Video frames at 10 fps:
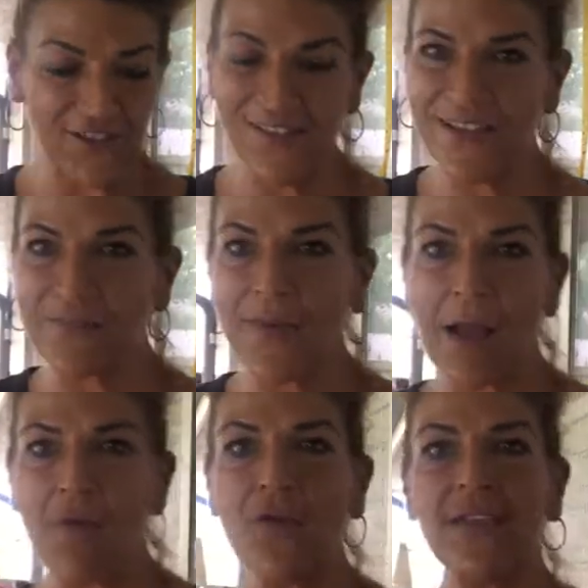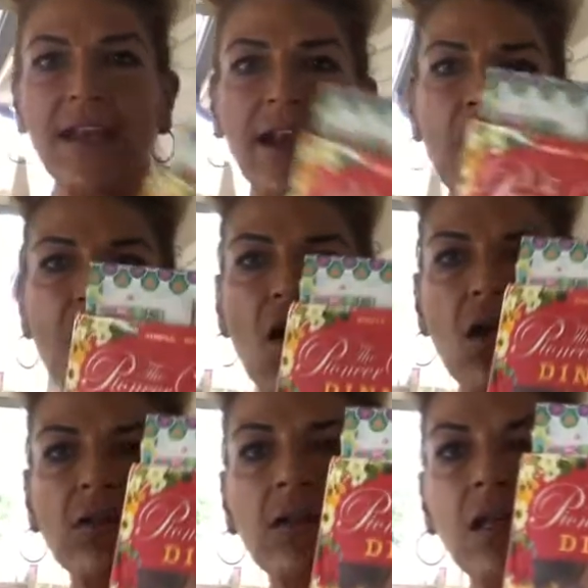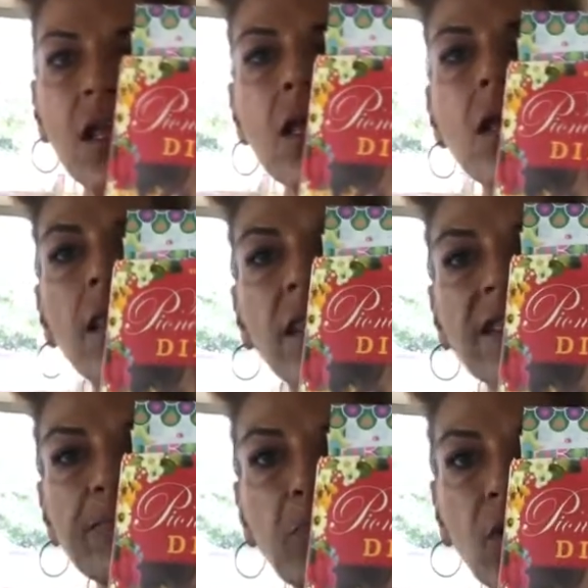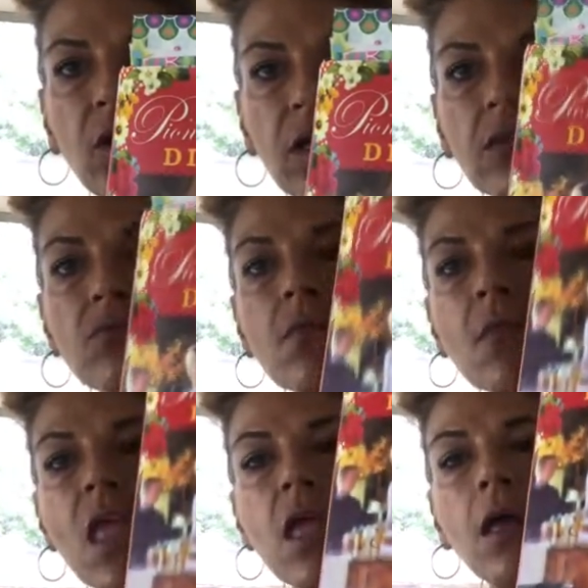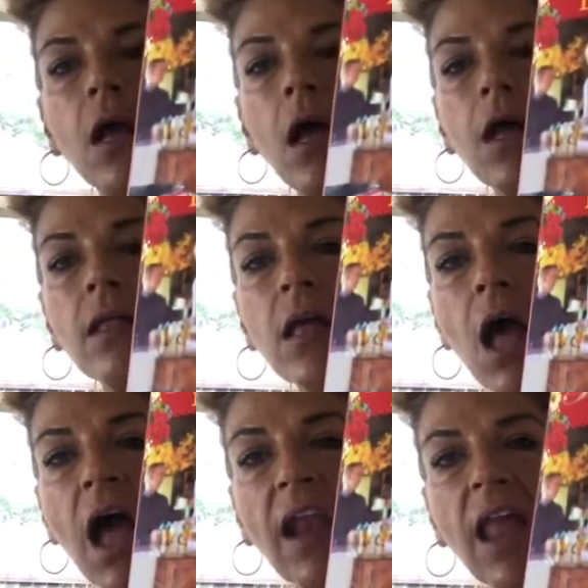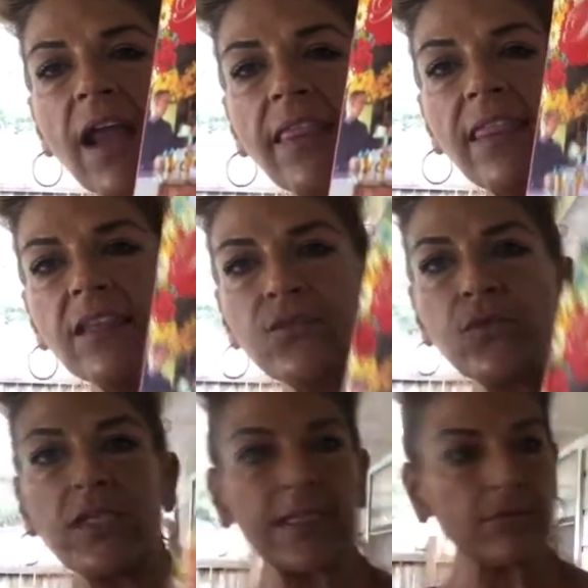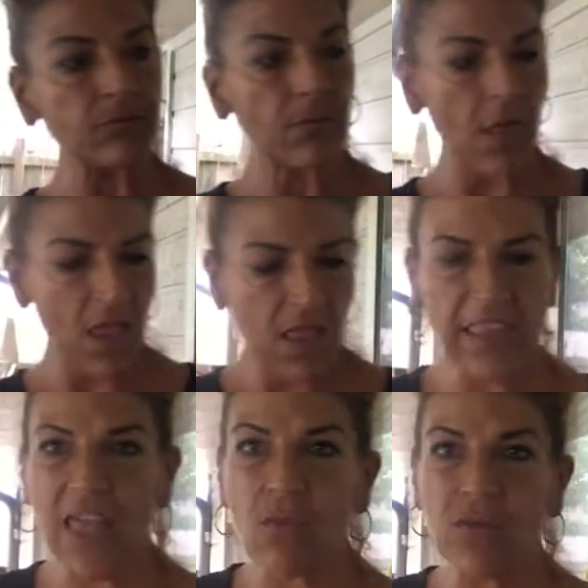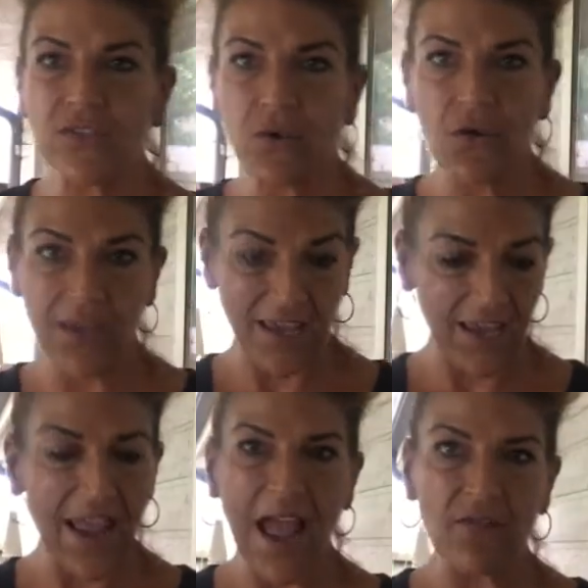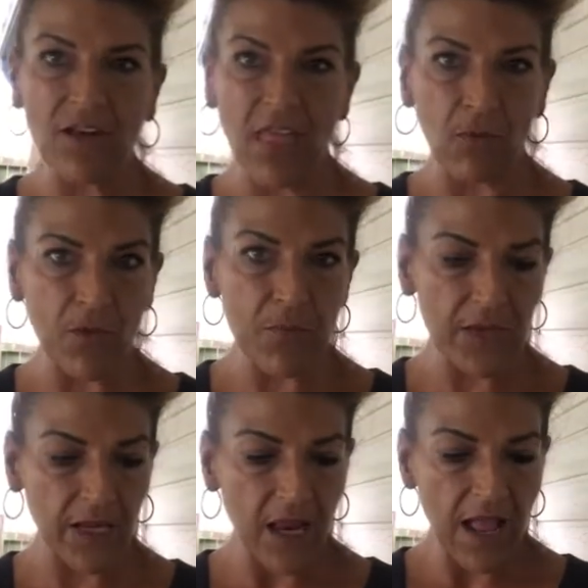do this, but I broke down and I bought this book. I like this one. The other ones are okay. I have another one, but